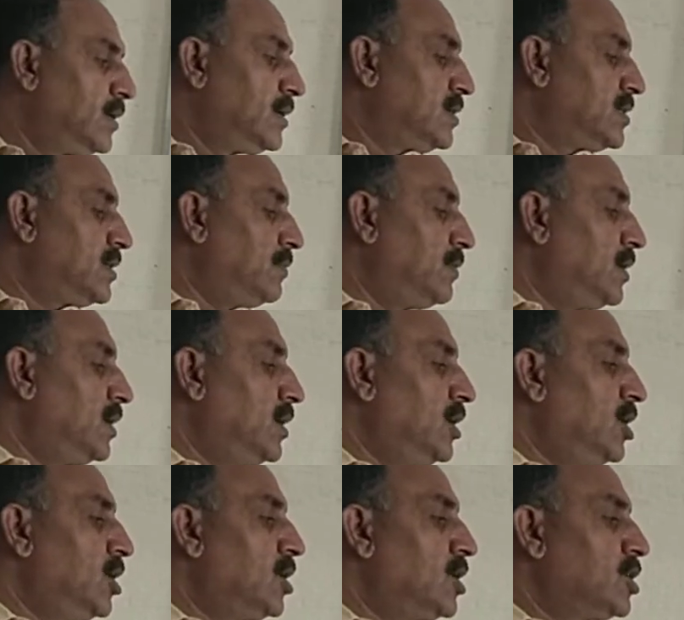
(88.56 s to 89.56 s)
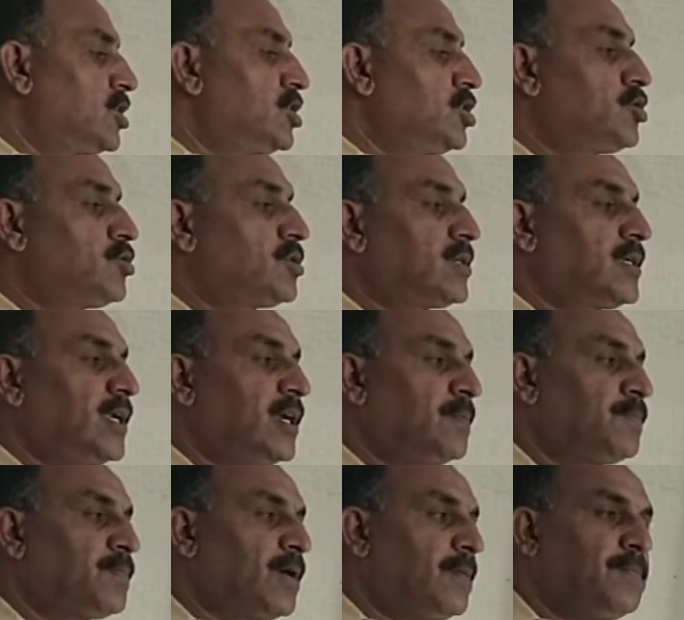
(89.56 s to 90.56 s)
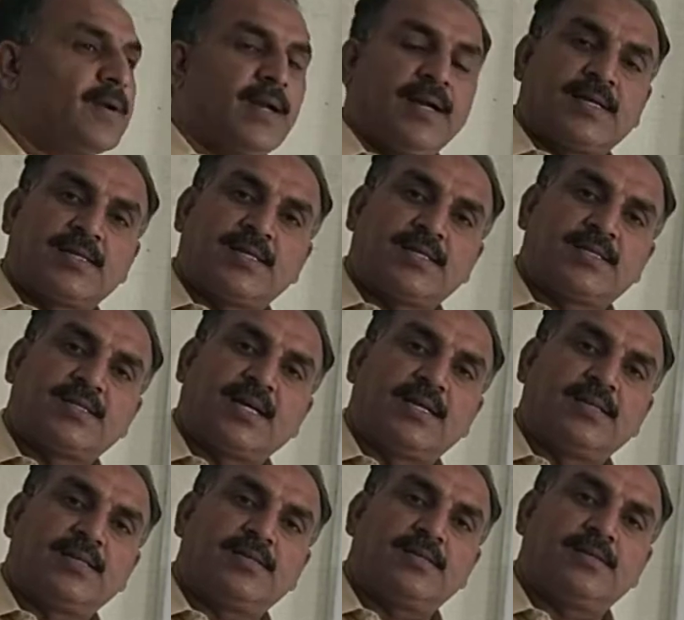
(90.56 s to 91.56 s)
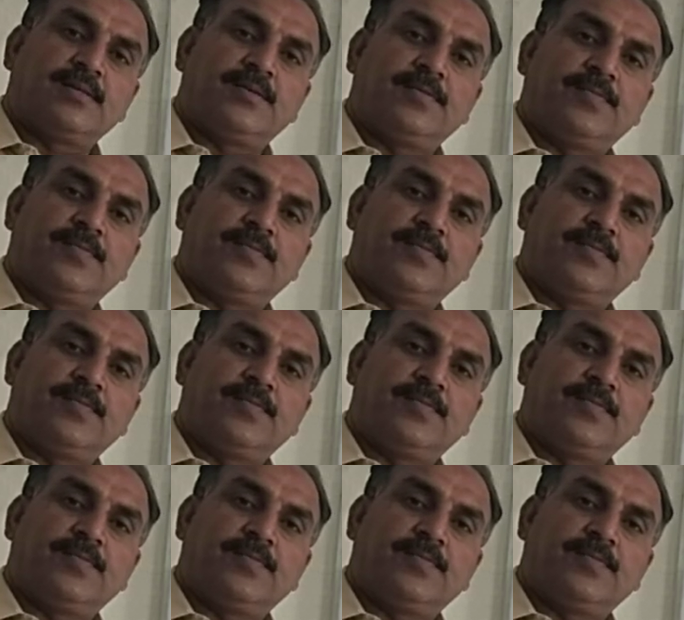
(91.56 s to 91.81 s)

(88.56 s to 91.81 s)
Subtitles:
Similarly, she should take proper exercise.